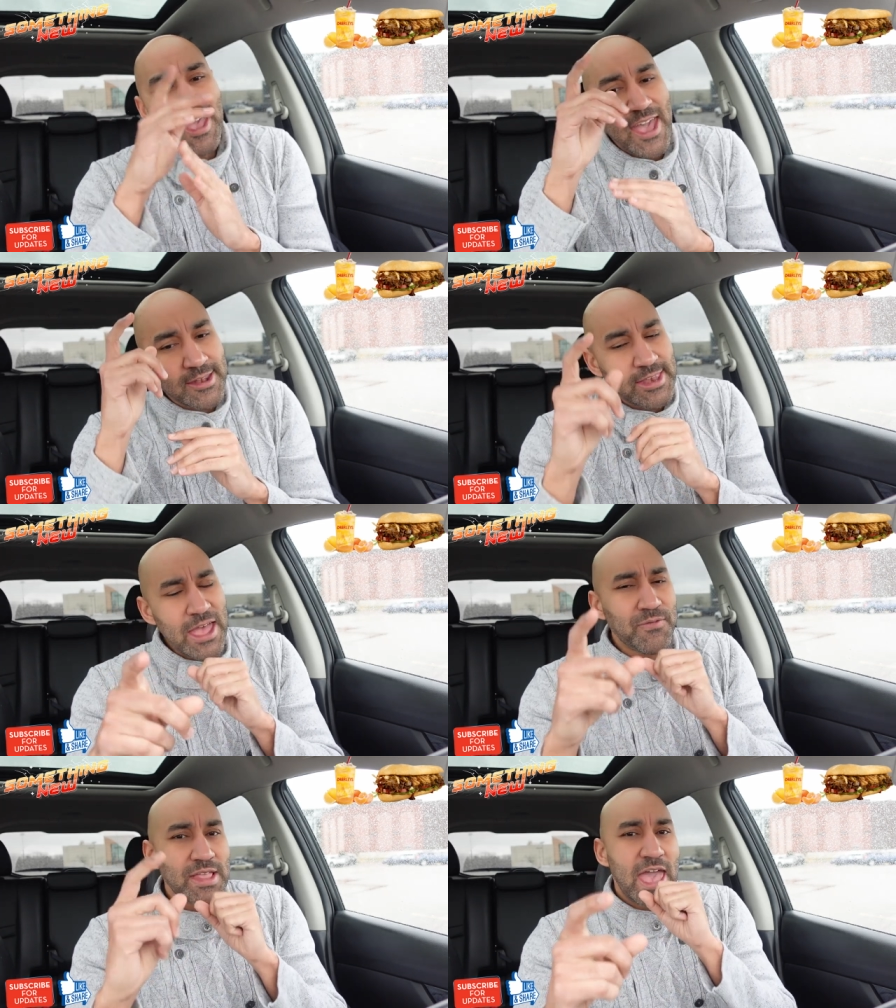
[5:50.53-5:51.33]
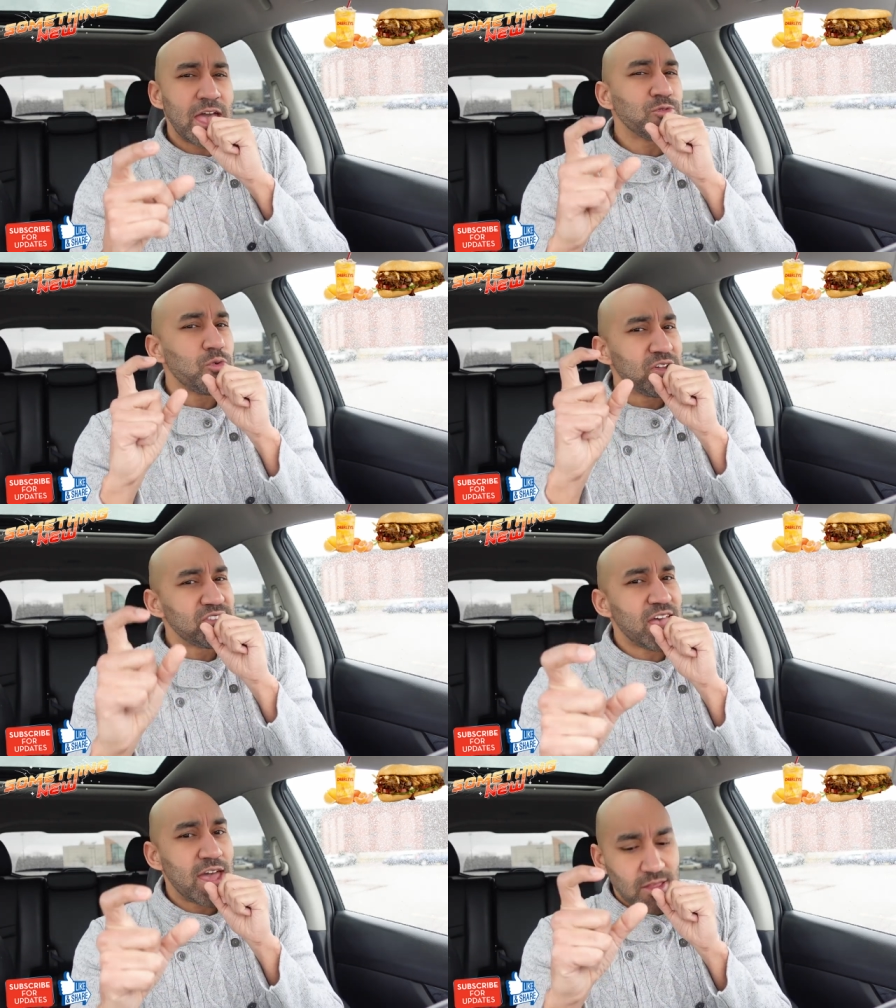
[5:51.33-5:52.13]
And definitely ask for a
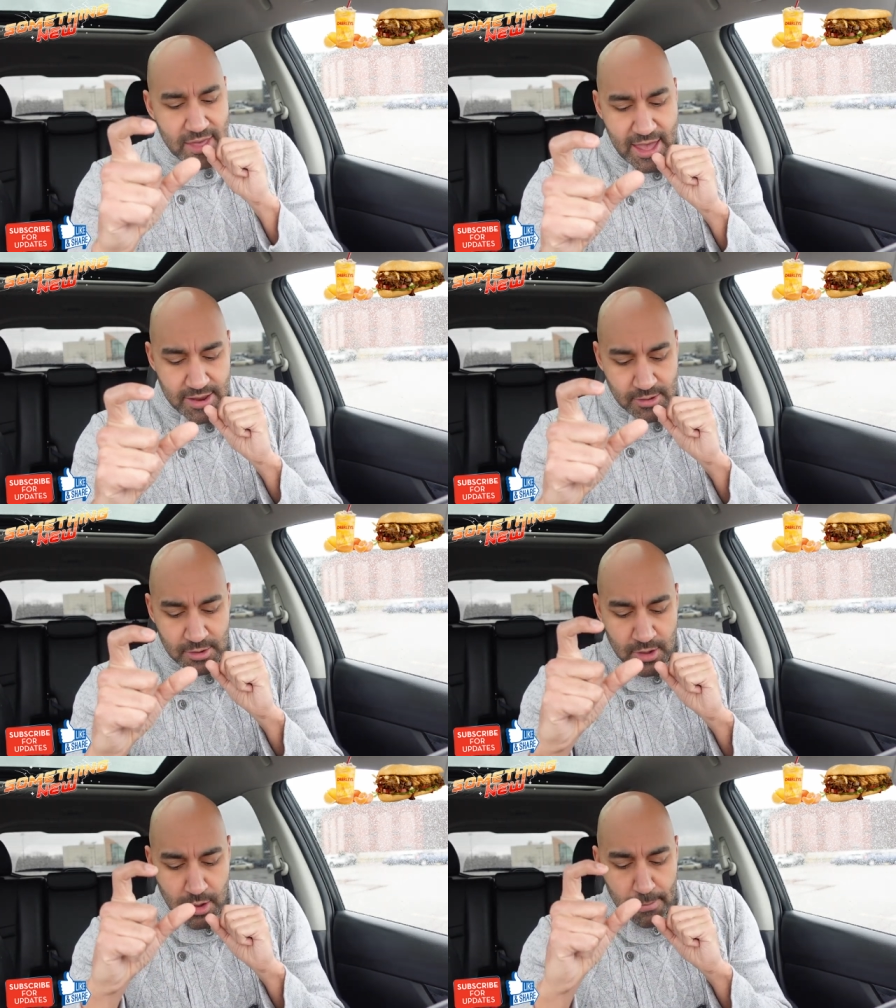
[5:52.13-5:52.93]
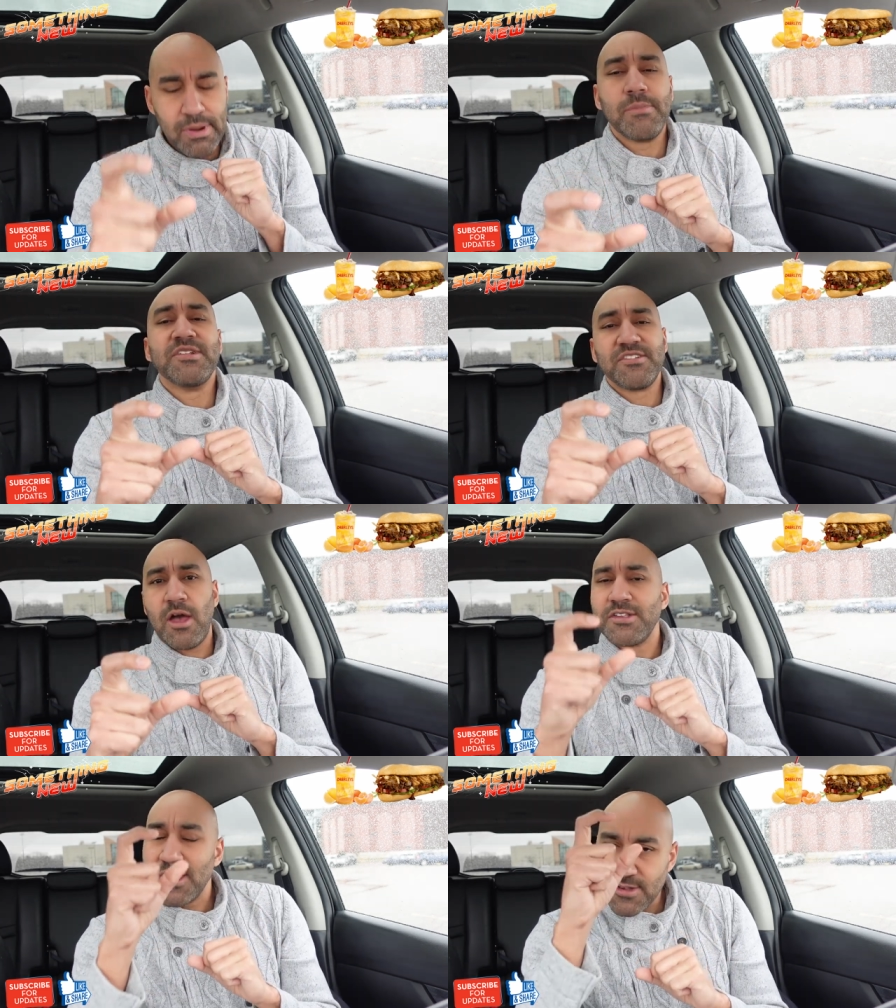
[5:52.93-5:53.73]
side of that bourbon
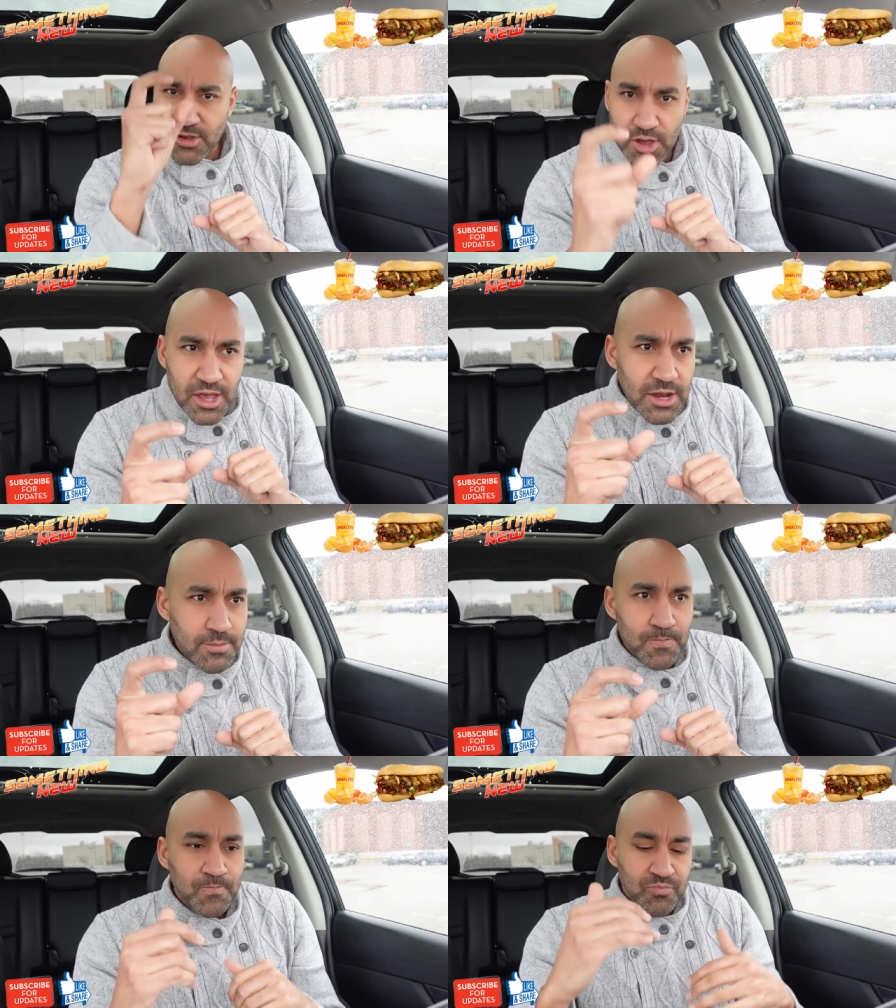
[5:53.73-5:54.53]
sauce. It's good.